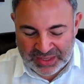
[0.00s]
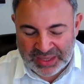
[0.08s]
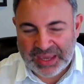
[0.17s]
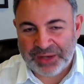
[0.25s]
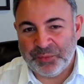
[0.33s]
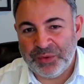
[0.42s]

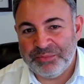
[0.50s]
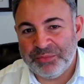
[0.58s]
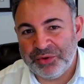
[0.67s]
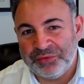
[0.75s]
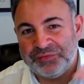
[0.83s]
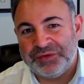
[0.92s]
and we
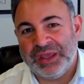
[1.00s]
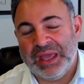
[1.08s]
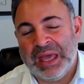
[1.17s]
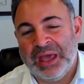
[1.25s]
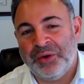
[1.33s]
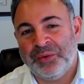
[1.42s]
moved
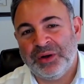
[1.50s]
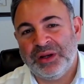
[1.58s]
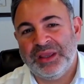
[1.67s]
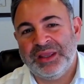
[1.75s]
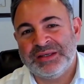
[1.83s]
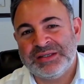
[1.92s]

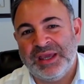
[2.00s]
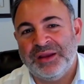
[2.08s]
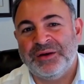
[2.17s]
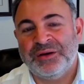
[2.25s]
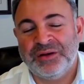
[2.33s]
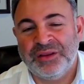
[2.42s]
our
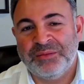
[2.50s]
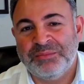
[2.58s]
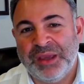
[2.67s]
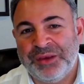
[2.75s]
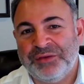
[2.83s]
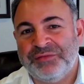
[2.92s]
entire
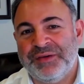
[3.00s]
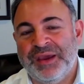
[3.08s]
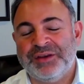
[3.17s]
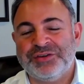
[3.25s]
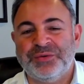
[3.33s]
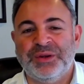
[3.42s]

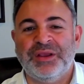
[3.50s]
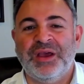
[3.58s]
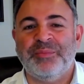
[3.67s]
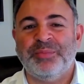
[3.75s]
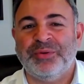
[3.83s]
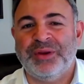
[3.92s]
manufacturing
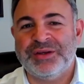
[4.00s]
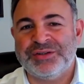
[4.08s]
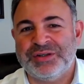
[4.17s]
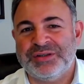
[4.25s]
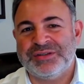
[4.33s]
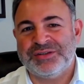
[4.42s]

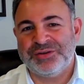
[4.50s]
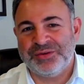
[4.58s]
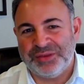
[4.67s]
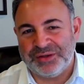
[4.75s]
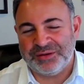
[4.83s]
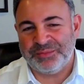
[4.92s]
operations to
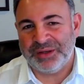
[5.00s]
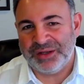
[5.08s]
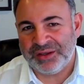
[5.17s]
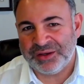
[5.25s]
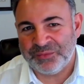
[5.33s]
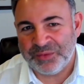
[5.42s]
the
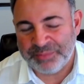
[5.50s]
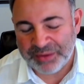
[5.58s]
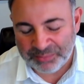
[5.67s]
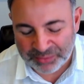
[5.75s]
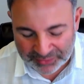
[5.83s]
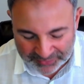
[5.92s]
Dominican
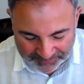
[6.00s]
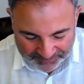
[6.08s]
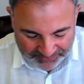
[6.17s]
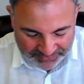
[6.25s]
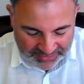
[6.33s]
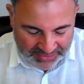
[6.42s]
Republic.
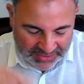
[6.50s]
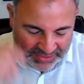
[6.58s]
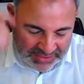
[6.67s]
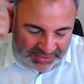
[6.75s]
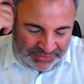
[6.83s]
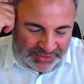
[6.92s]

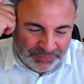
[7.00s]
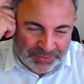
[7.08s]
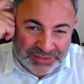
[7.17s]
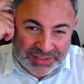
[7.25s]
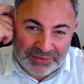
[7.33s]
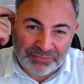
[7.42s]
There were
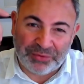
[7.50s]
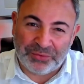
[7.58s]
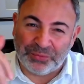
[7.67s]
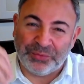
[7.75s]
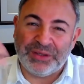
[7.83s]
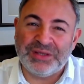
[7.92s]
several
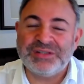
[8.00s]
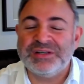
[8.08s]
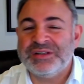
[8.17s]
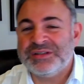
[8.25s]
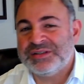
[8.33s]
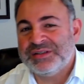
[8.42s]

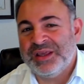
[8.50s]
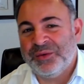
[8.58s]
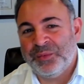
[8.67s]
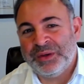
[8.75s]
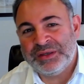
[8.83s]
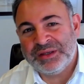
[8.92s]
reasons that
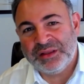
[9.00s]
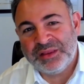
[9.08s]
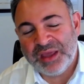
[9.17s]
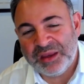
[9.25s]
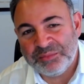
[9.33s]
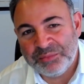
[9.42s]
we did
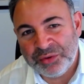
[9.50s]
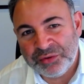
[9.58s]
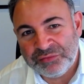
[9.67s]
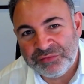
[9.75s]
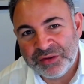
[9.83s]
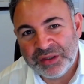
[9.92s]
that
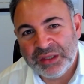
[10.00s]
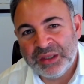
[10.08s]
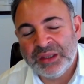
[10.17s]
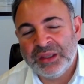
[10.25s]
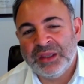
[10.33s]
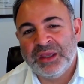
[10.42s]
move.
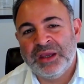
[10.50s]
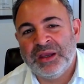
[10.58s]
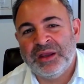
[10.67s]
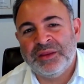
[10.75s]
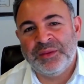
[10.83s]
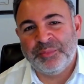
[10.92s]

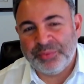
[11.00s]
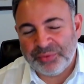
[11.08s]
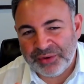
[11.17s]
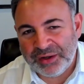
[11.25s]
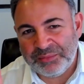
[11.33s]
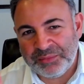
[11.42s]
The
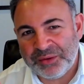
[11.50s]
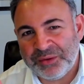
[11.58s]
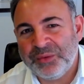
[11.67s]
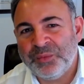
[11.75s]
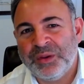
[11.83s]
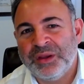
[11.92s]

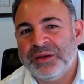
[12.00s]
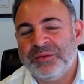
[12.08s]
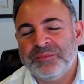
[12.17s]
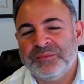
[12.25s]
primary one